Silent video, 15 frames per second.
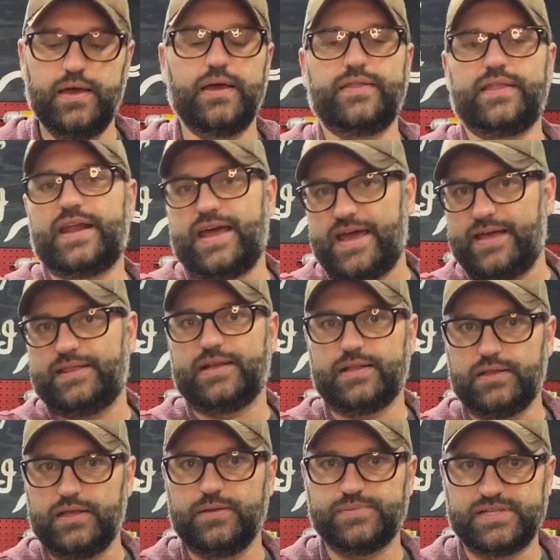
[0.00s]
And then I had the
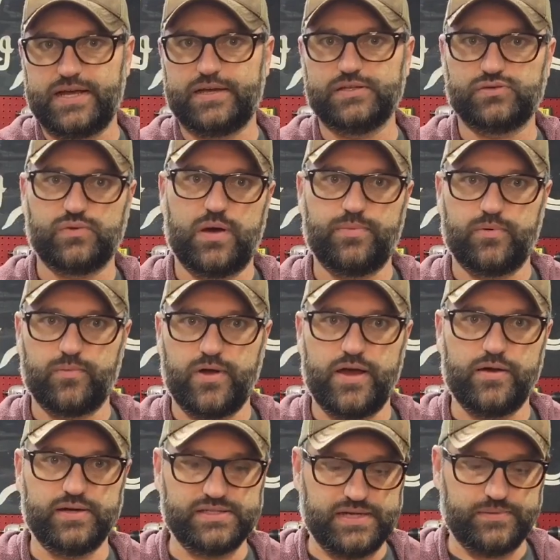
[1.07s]
clips and I could swap them around
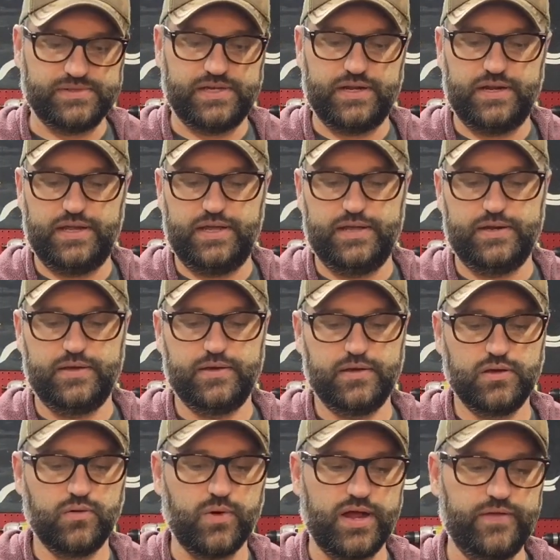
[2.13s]
because I was going to need
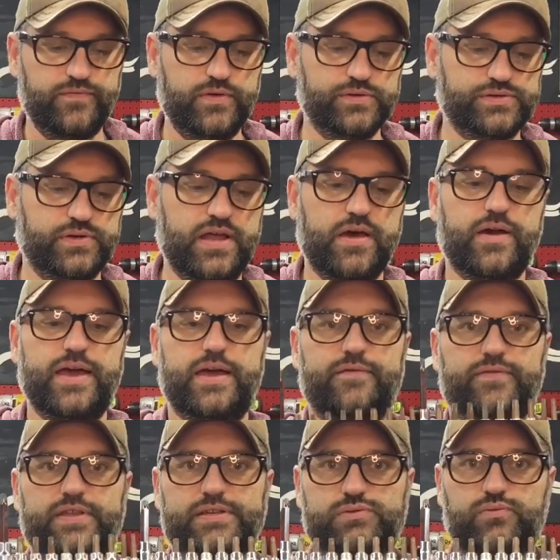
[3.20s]
quite a few. So now I have
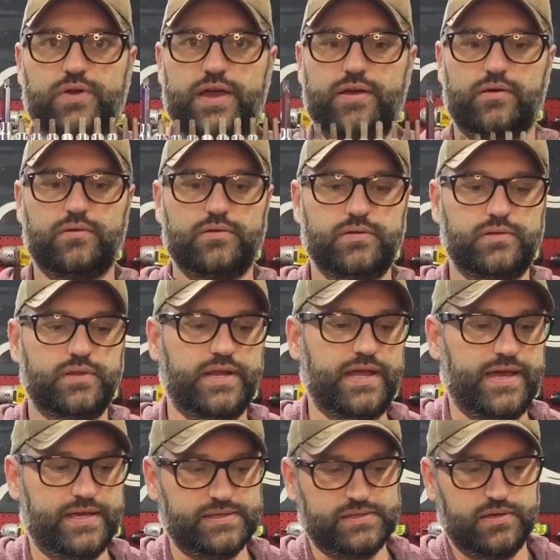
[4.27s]
this rail that
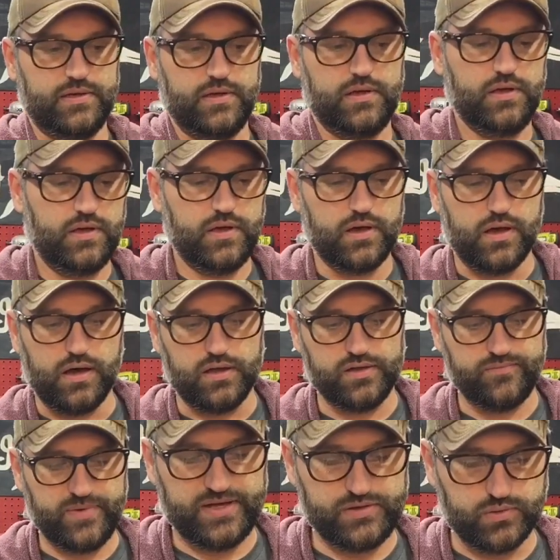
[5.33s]
has all of
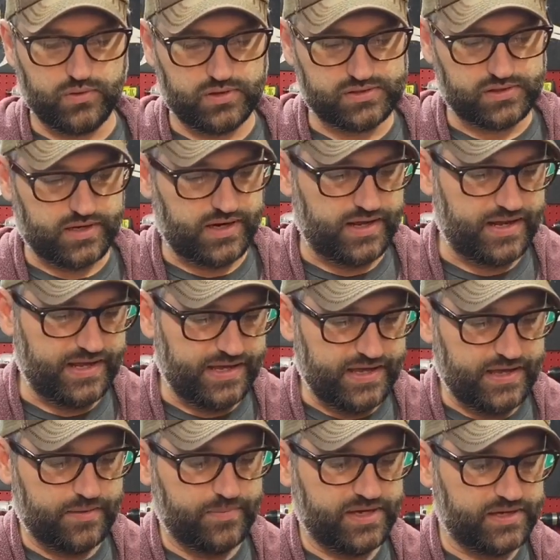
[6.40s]
Torx on it. And
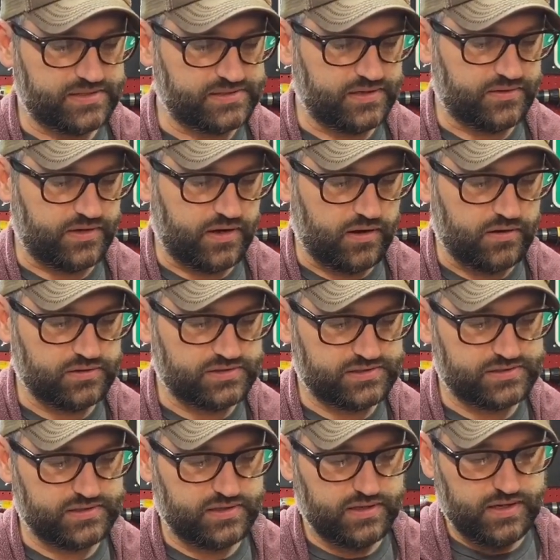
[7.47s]
again, because they're the
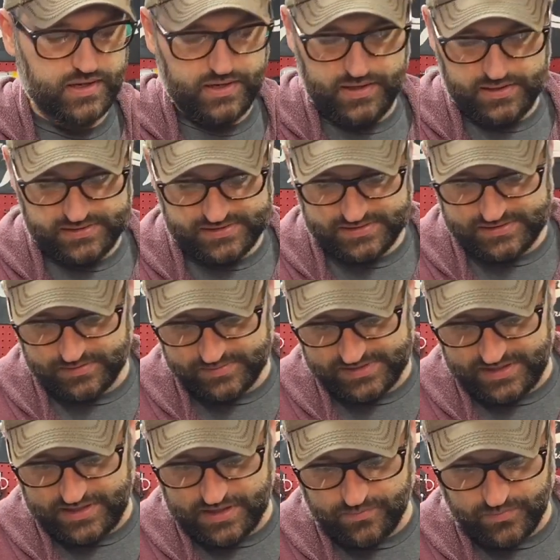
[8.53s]
Ernst systems, they
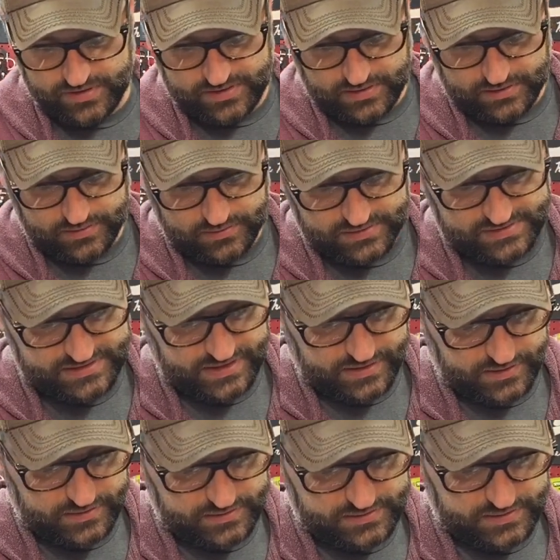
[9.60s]
come with the little
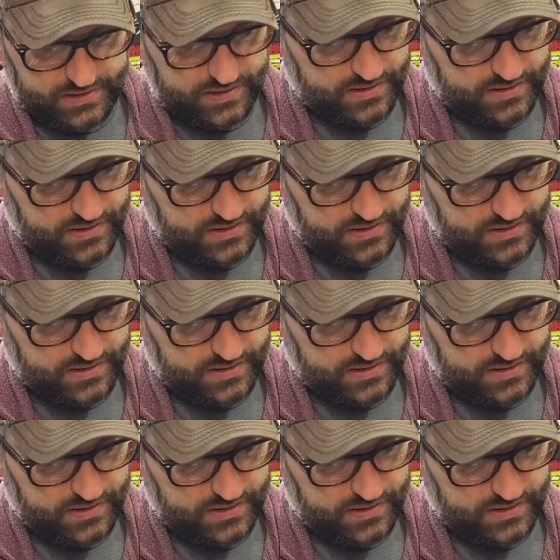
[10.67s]
stickers,